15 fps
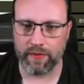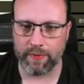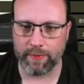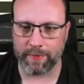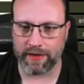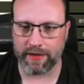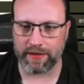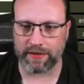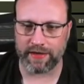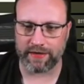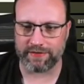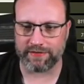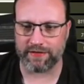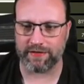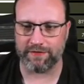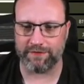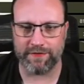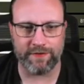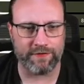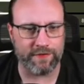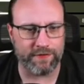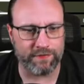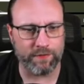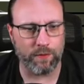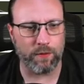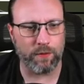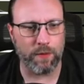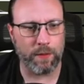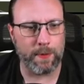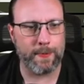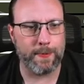They got a guy sitting at 54.